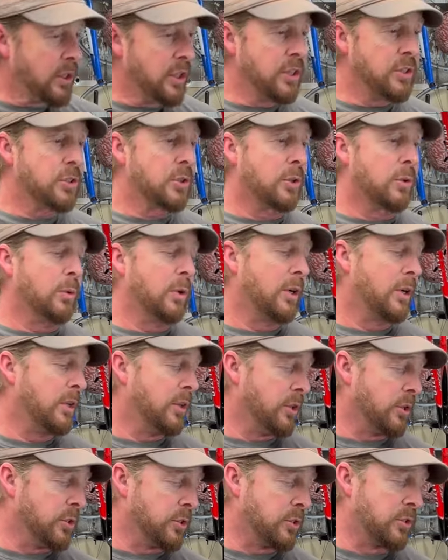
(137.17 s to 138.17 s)
these are one of
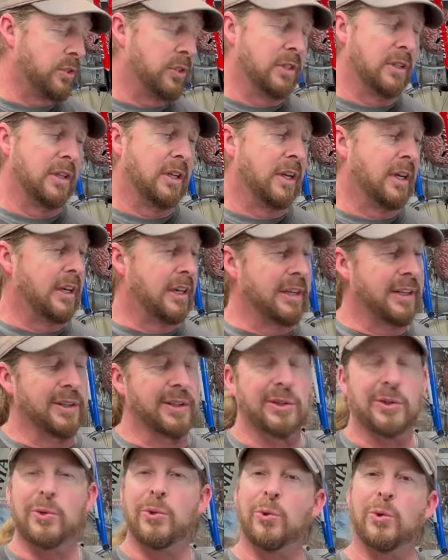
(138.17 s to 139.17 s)
those
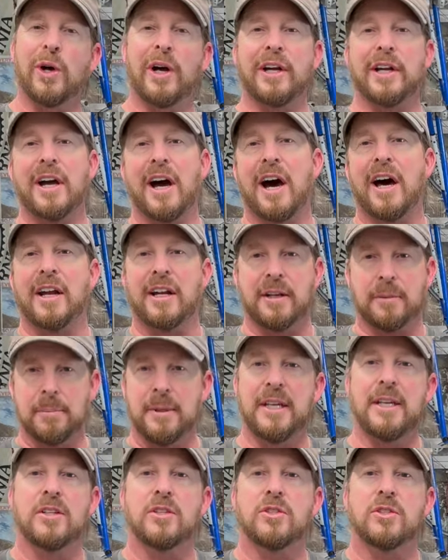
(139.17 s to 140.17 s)
cool iconic
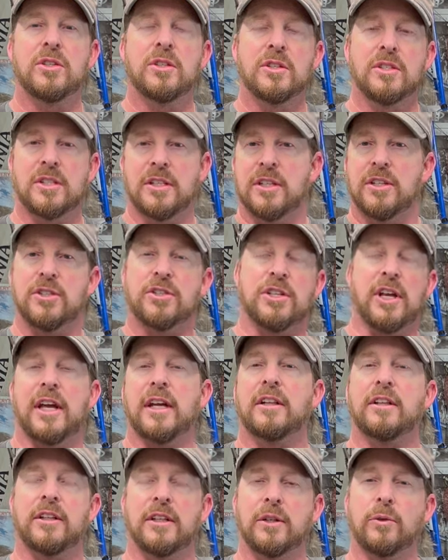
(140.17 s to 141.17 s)
pieces in the
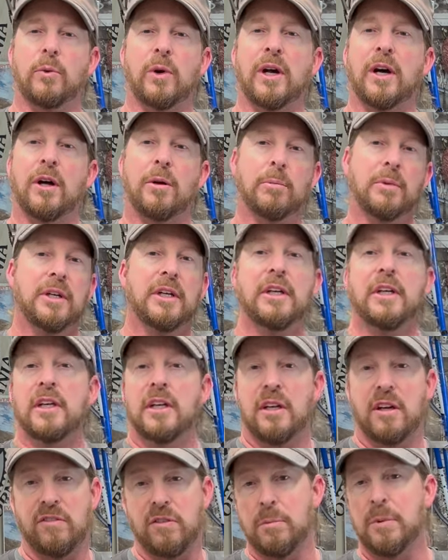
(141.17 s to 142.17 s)
cycling realm.
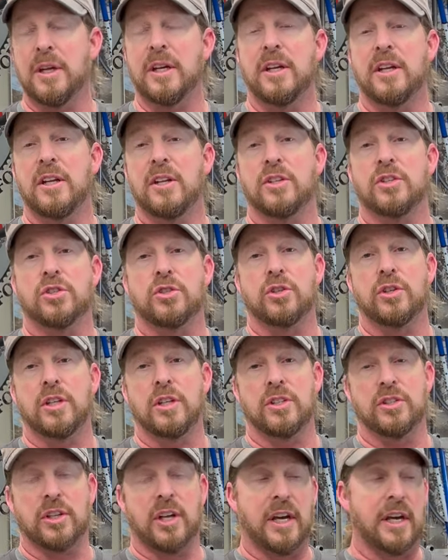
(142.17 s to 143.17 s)
If you've been in the industry
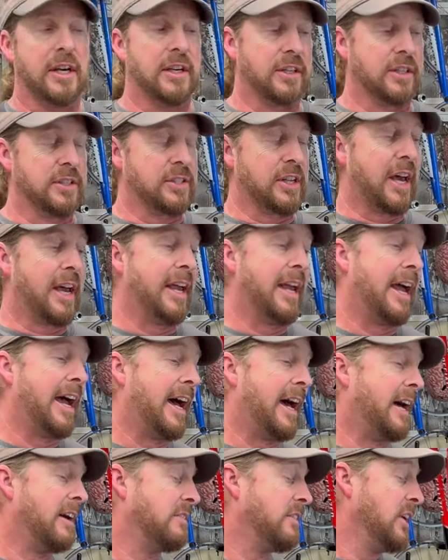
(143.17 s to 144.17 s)
as long as I
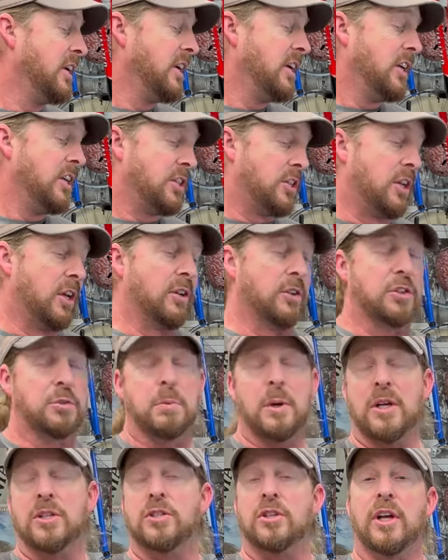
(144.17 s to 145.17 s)
have, you know,
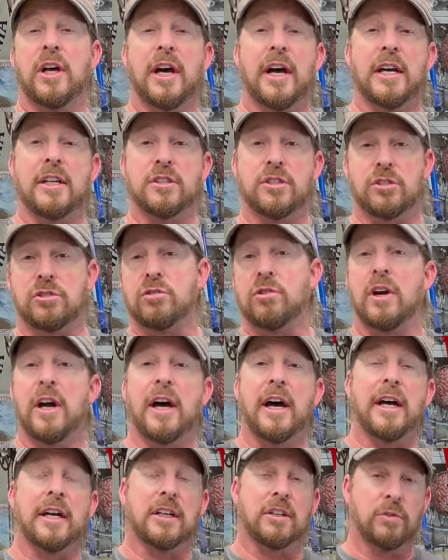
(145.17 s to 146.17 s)
Specialized,
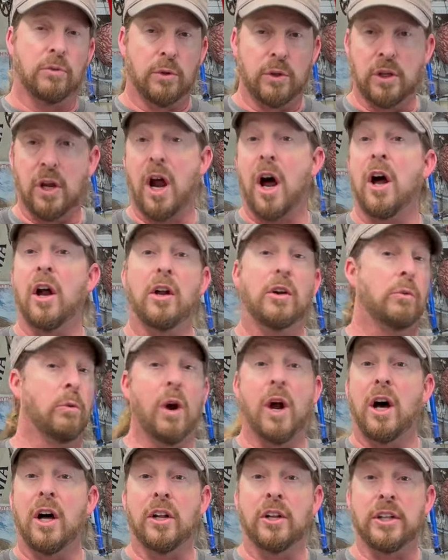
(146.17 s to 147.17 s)
Trek,
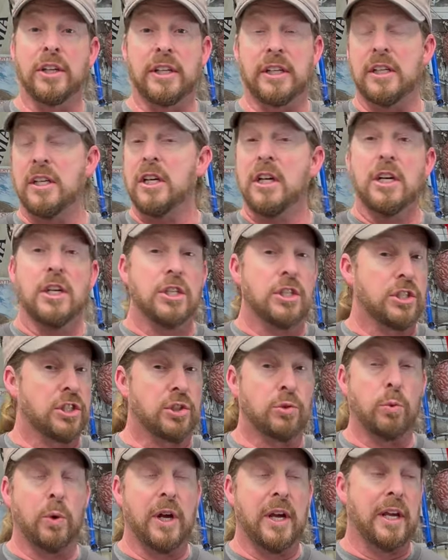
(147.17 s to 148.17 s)
Raleigh,
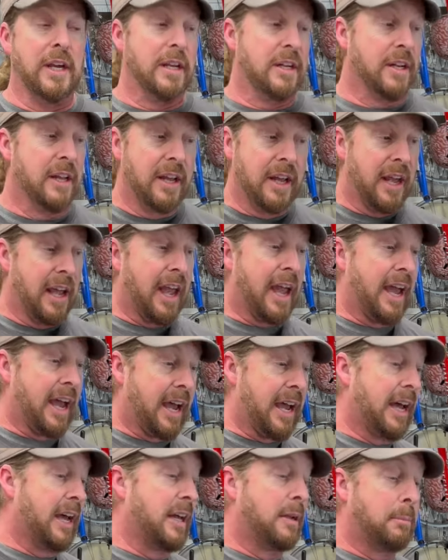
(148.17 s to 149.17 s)
Schwinn
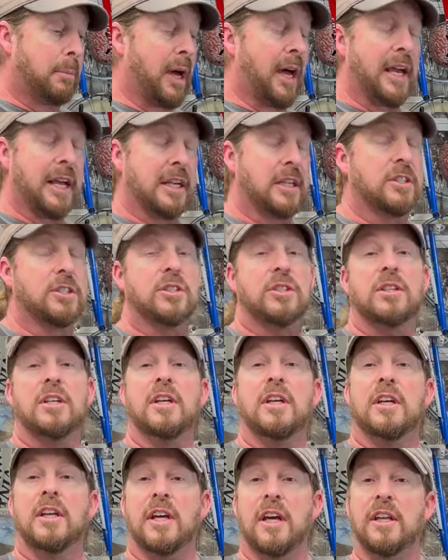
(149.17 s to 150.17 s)
had bikes
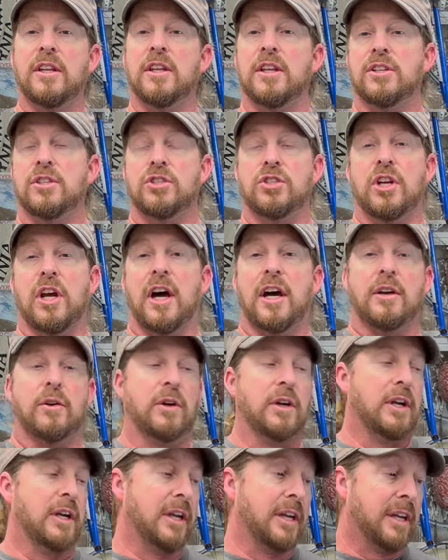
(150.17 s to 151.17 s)
in this
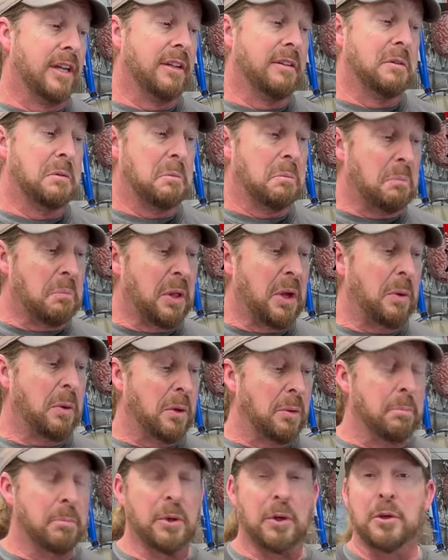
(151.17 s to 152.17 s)
genre, and they
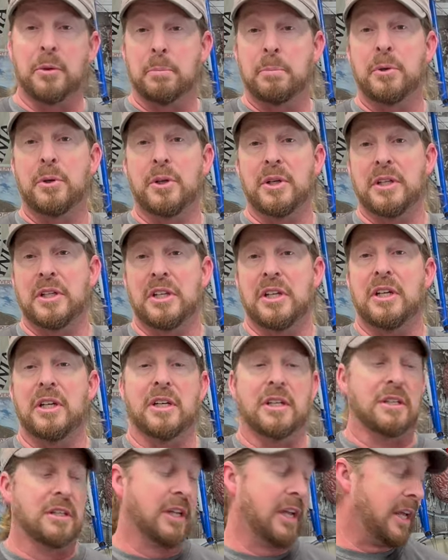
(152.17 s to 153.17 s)
were built pretty
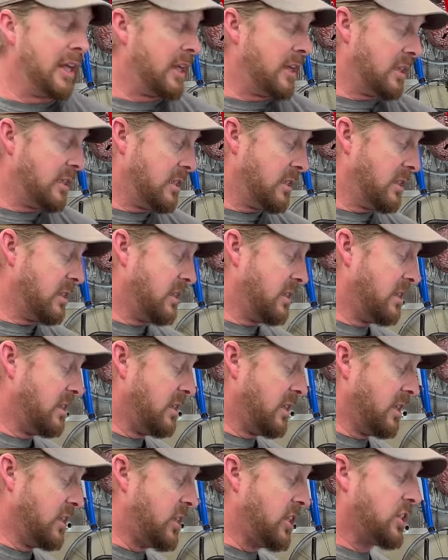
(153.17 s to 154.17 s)
good. And
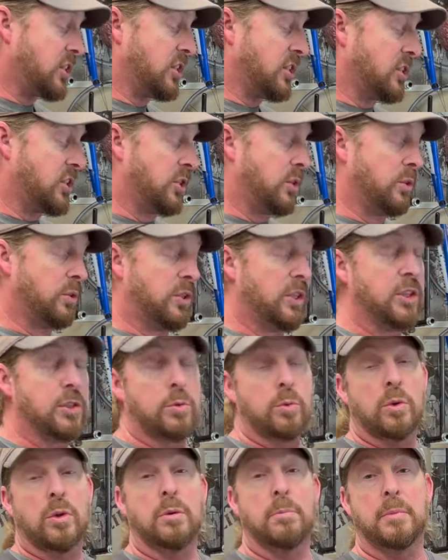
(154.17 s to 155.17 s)
in addition to, these
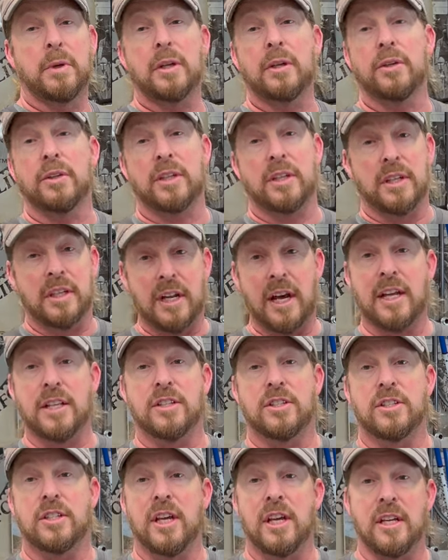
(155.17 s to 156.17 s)
were built in the
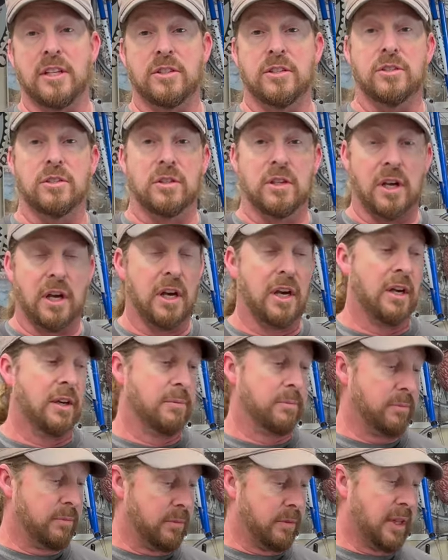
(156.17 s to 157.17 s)
United States.
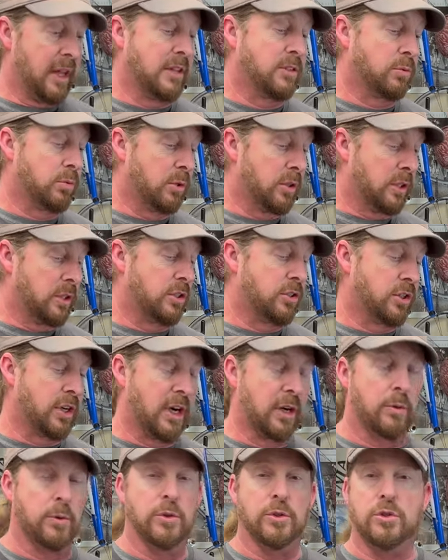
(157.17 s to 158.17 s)
That's where
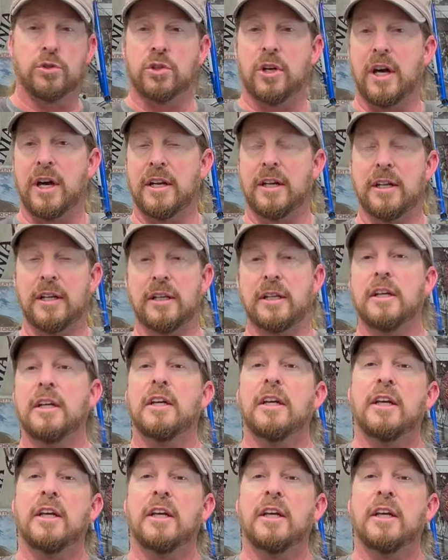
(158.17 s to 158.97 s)
Trek was trying to,